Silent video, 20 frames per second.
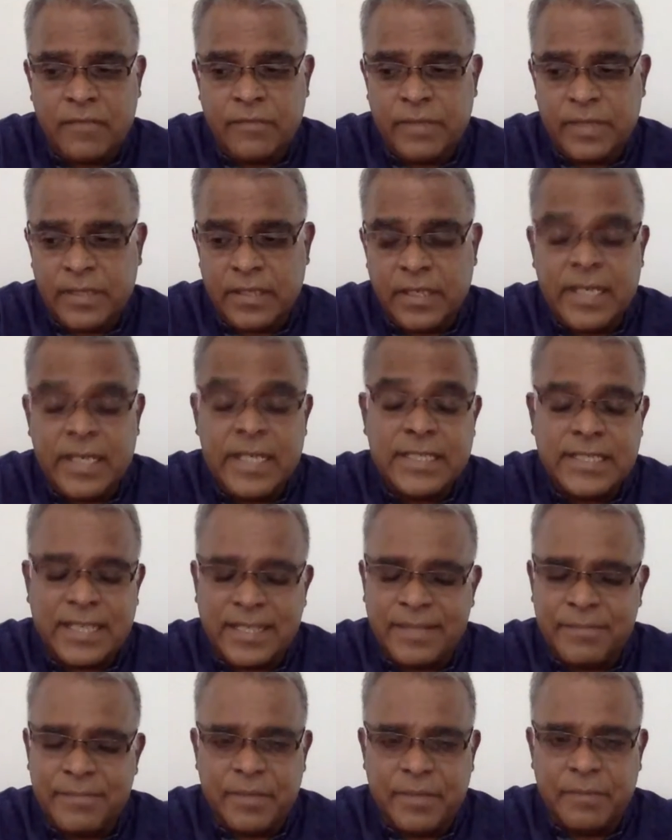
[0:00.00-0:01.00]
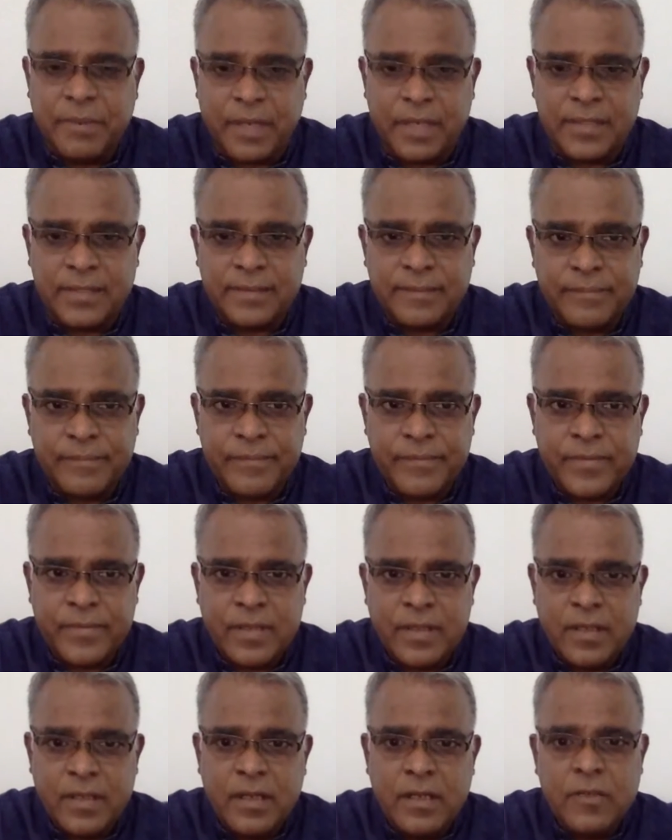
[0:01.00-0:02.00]
with the disagreement part
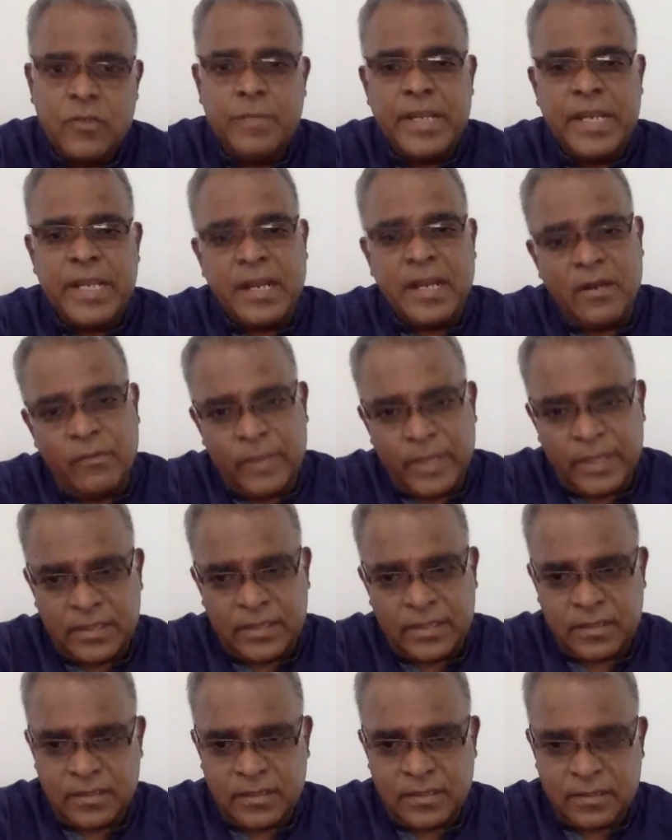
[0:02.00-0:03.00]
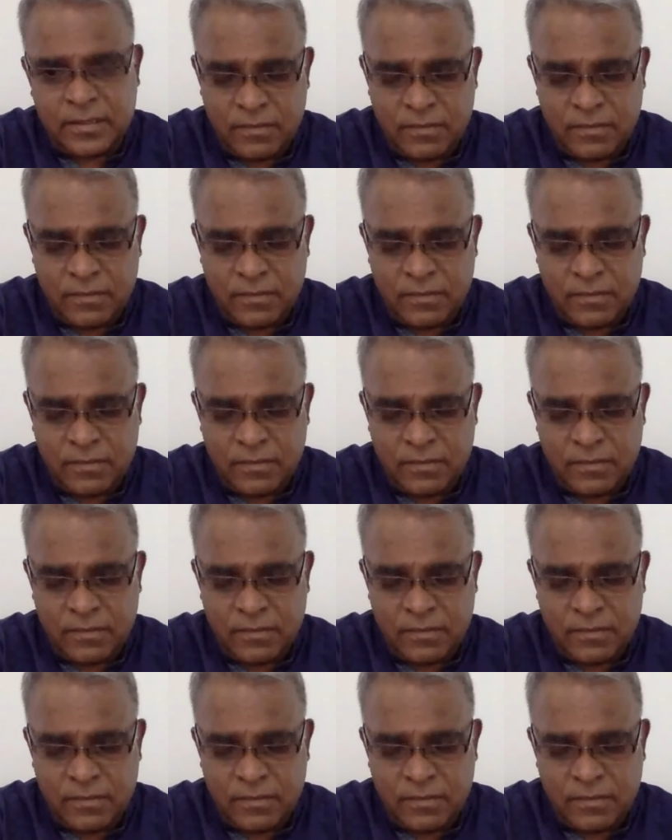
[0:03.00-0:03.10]
to begin with,